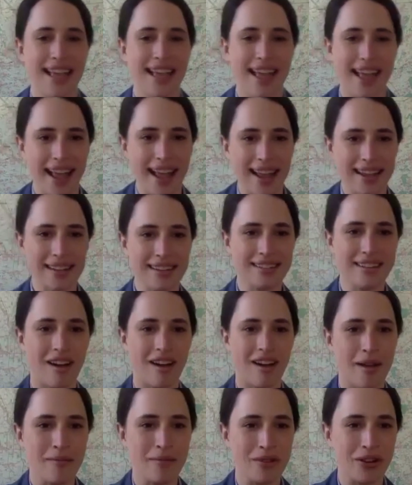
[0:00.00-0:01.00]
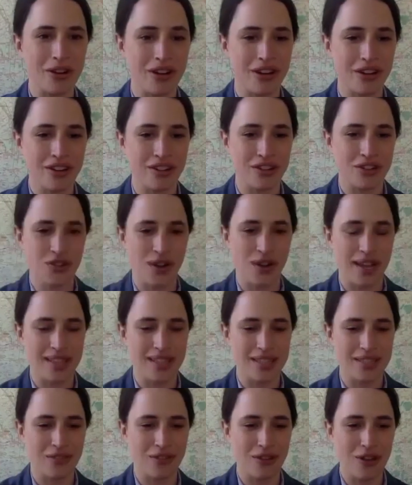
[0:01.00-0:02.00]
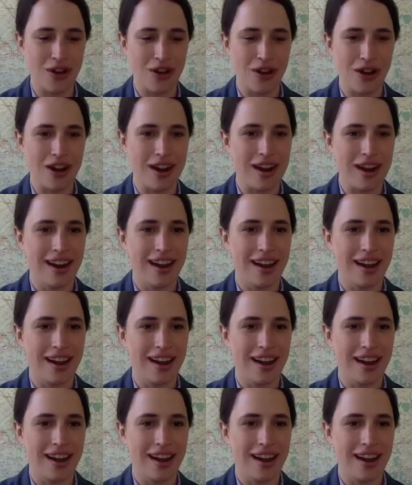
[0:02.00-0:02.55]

and I'm going to transfer